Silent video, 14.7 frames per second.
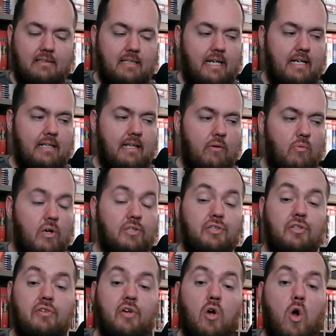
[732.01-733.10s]
They wanted to
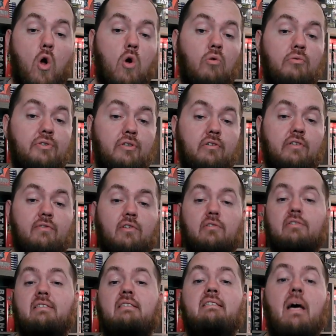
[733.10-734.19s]
do their own universe,
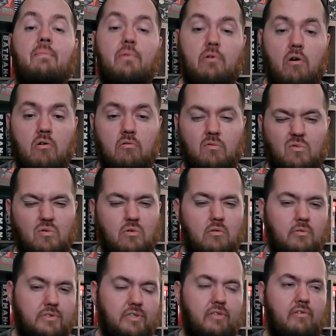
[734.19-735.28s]
set their own rules,
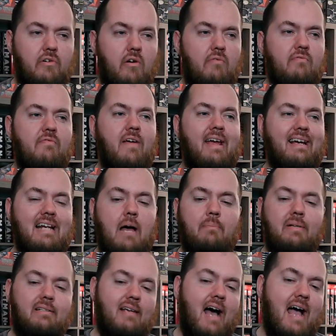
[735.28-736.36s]
do their own thing, and not be
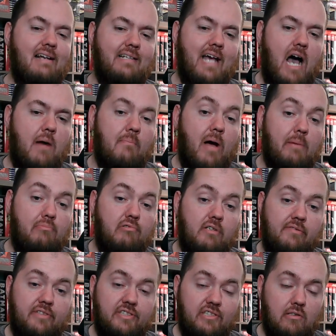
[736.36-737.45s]
tied down by
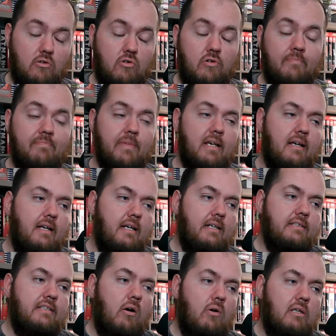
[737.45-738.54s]
previous lore.
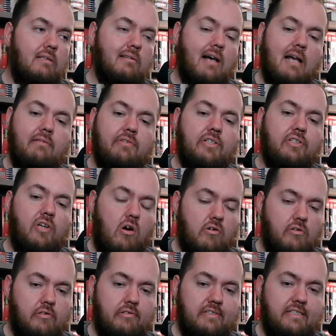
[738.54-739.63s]
So a lot of the Dark
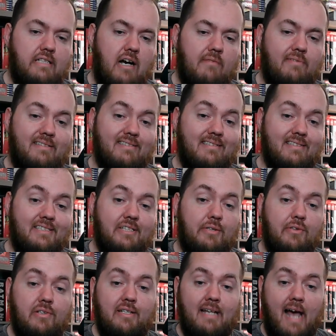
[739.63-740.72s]
Horse stuff is
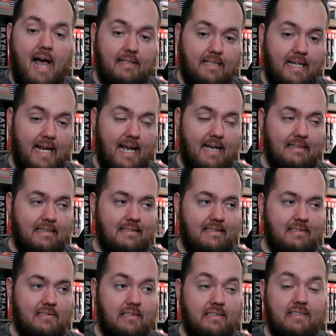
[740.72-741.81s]
considered non-canon.
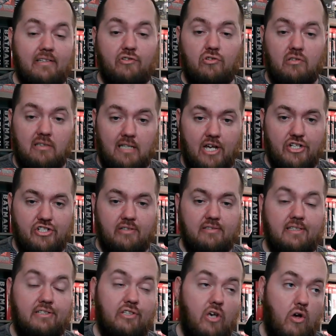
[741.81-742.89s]
It's considered Legends,
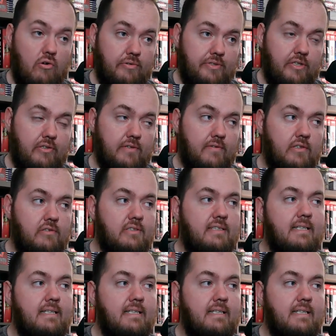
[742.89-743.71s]
its own universe.